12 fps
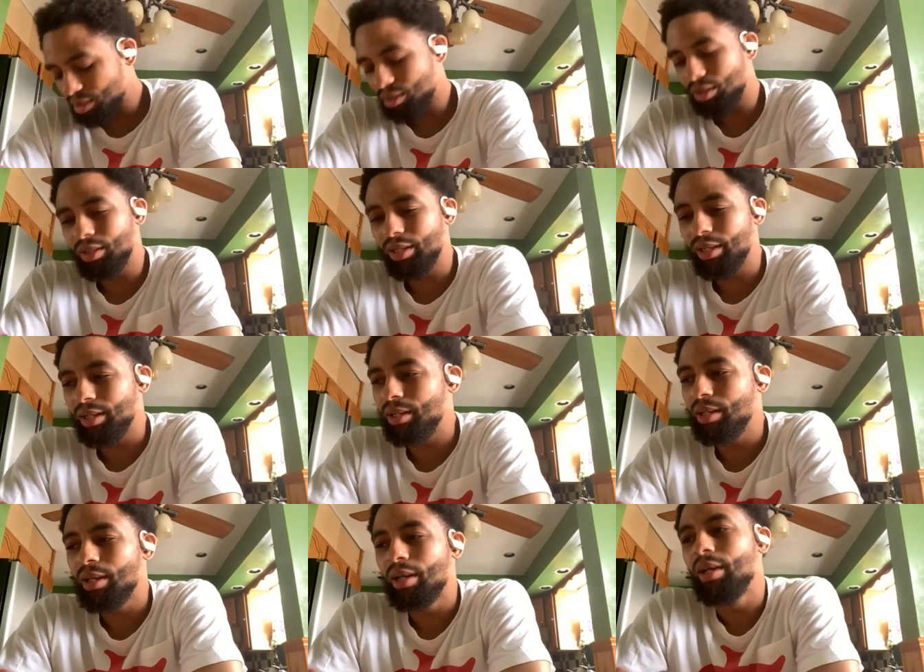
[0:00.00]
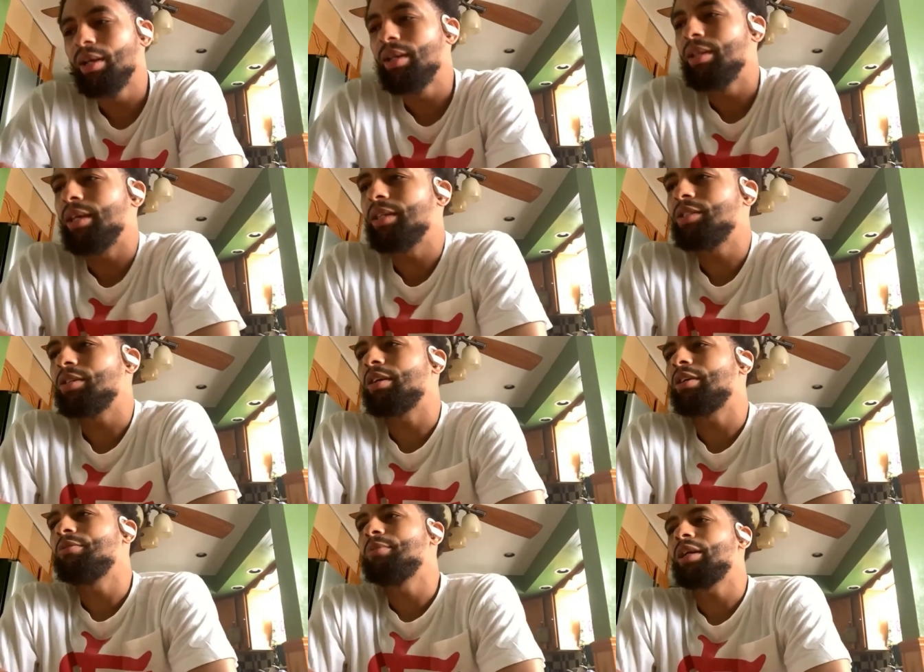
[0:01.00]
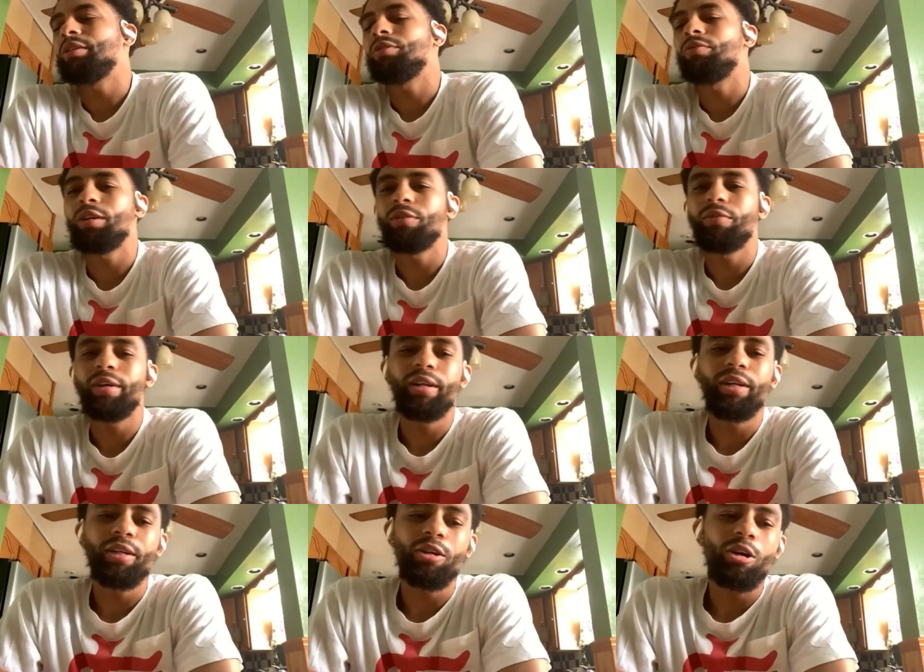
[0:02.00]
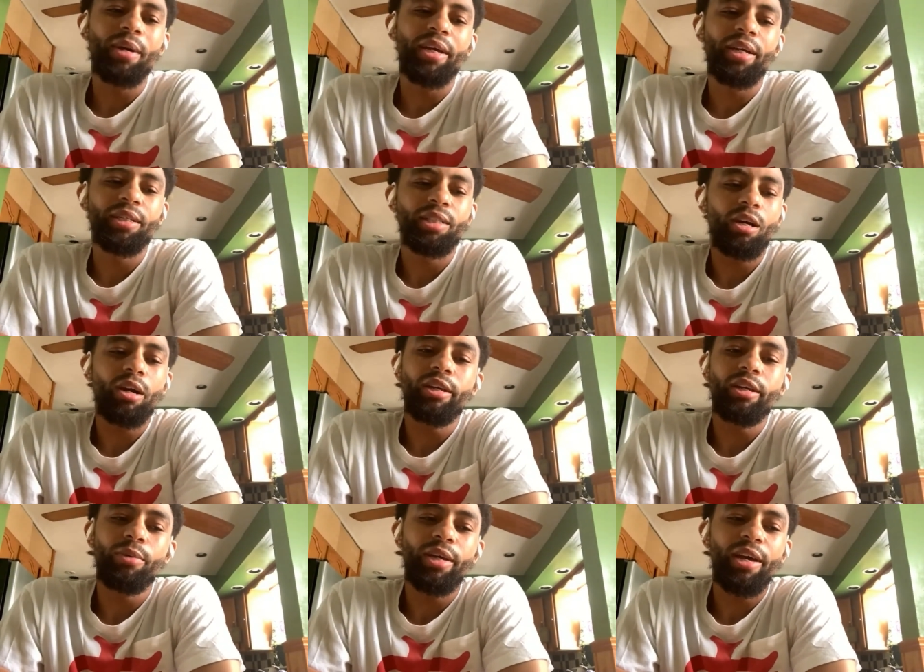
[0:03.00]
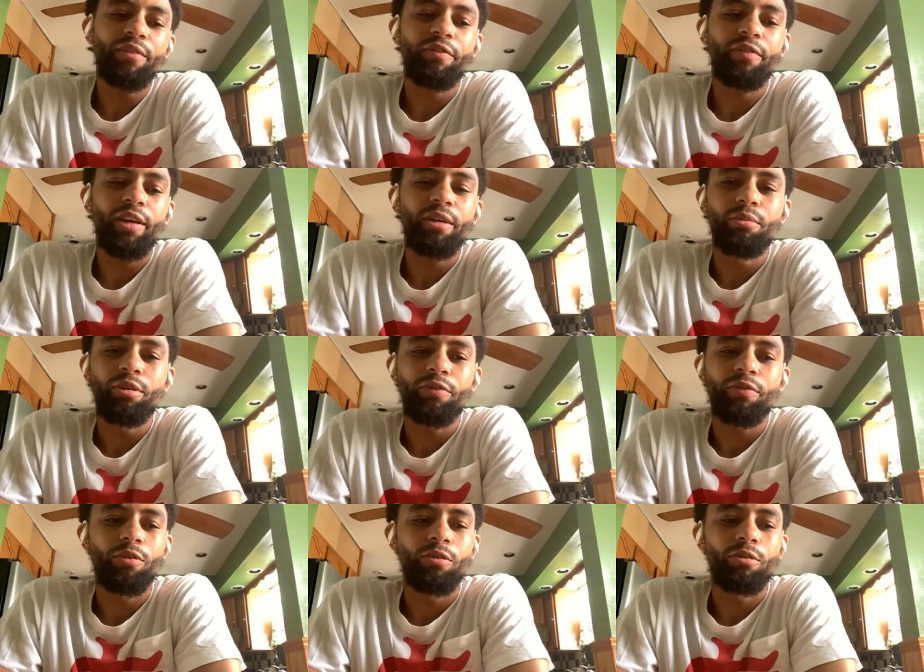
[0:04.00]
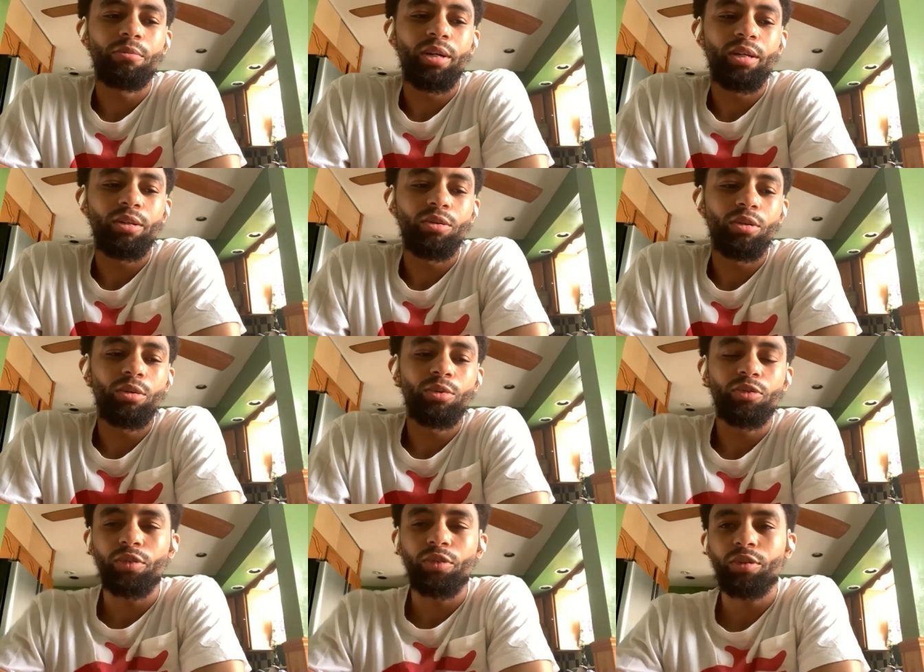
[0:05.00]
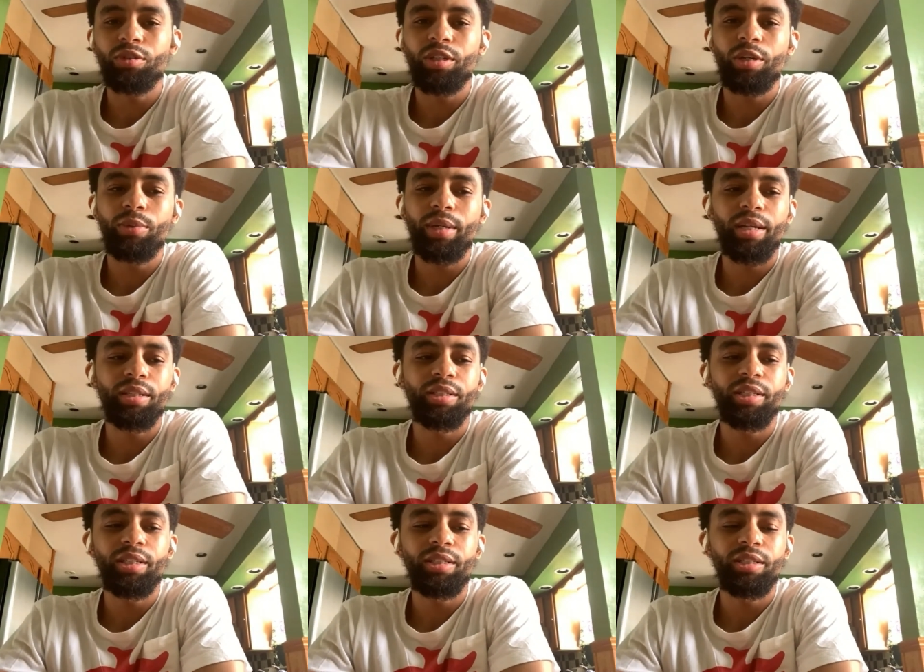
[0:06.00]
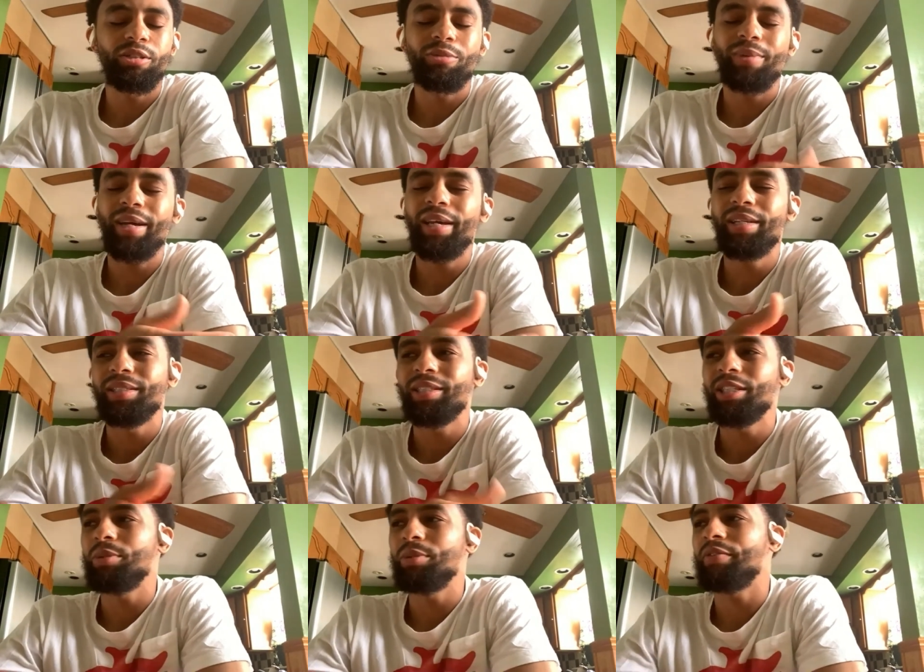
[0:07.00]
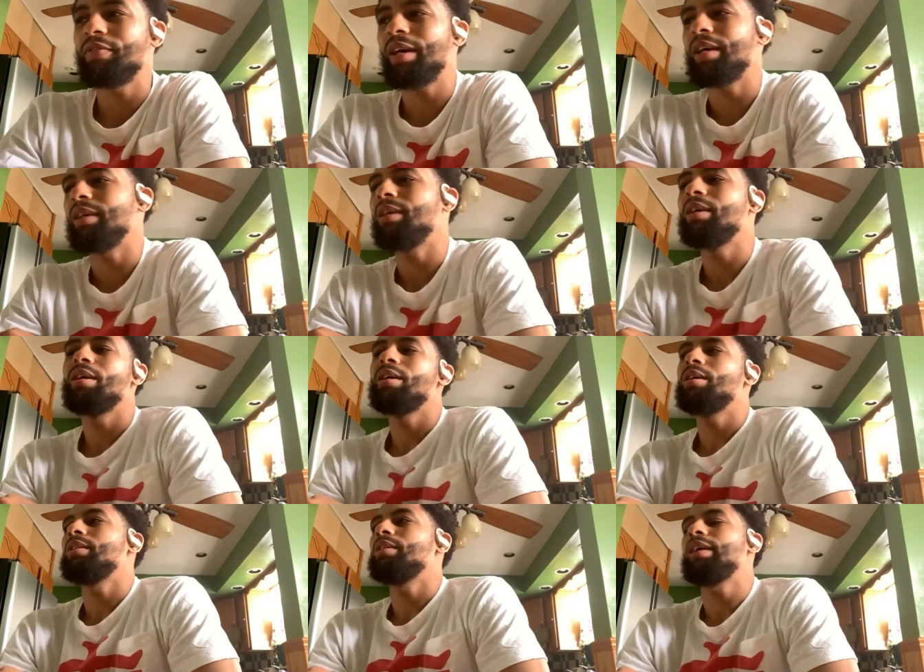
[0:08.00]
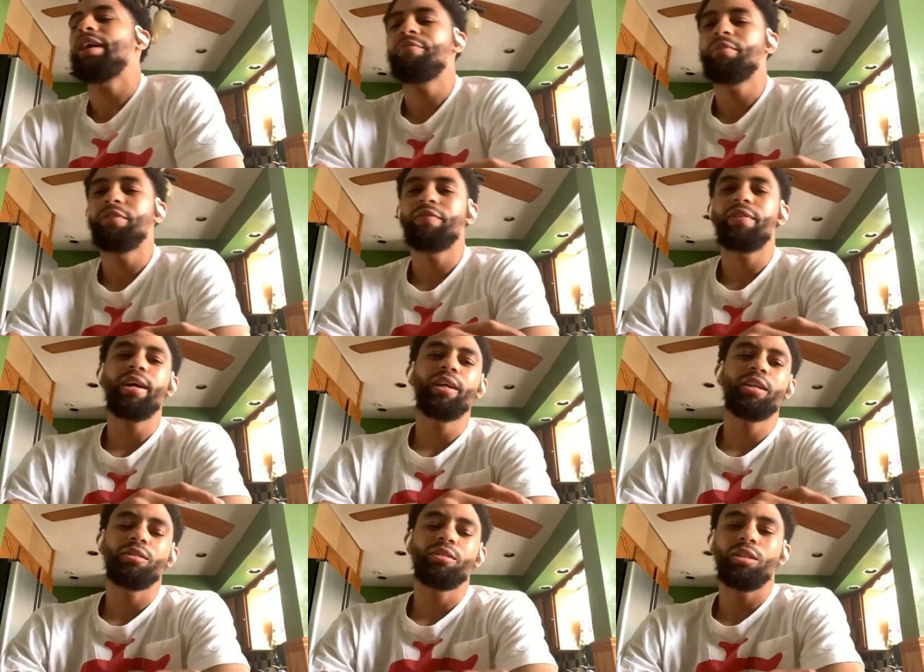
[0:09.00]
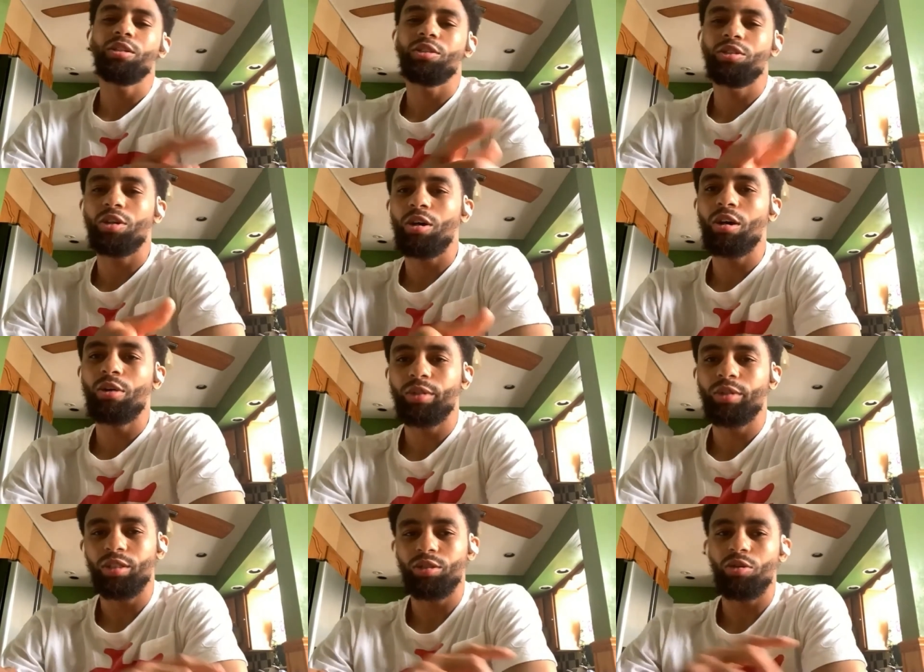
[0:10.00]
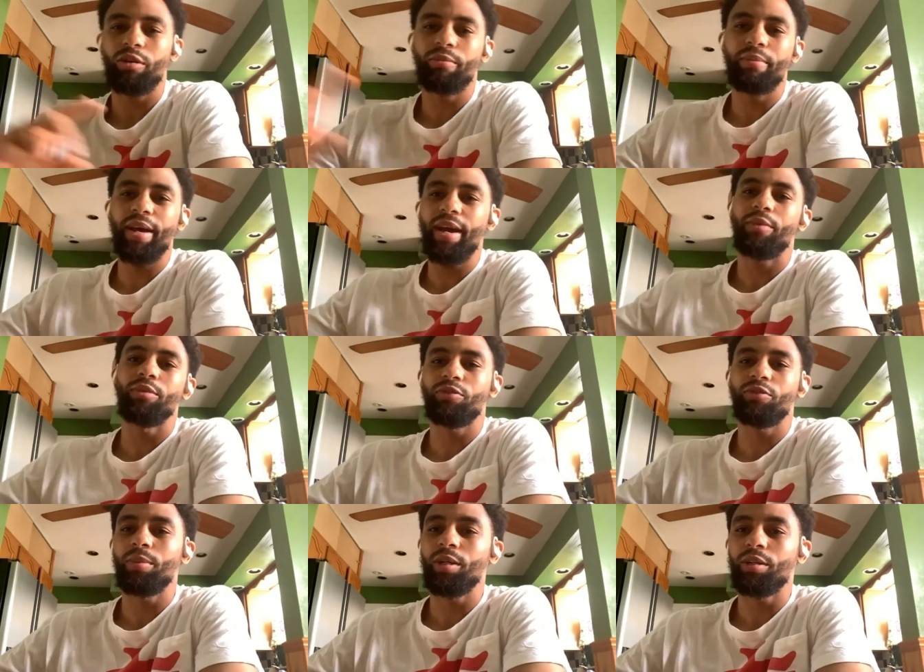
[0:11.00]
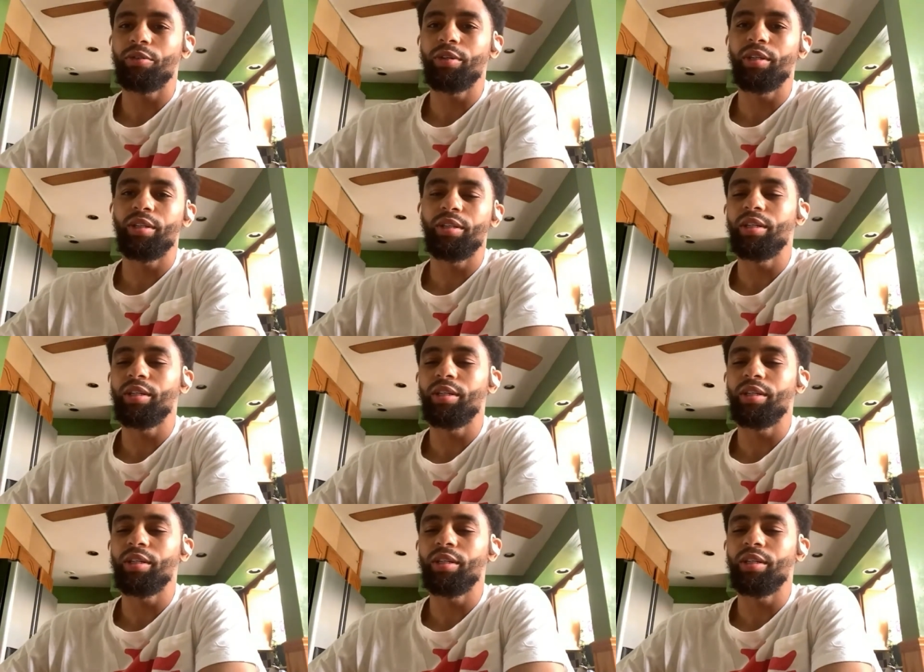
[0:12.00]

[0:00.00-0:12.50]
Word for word: So then they started giving me, like, the runaround. They called my agent, like, all right, yeah, we have a flight booked for him, but, you know, it was Thursday, we got to change it. So my agent sends me the flight. They had me flying to Qatar, which is going backwards from Hungary.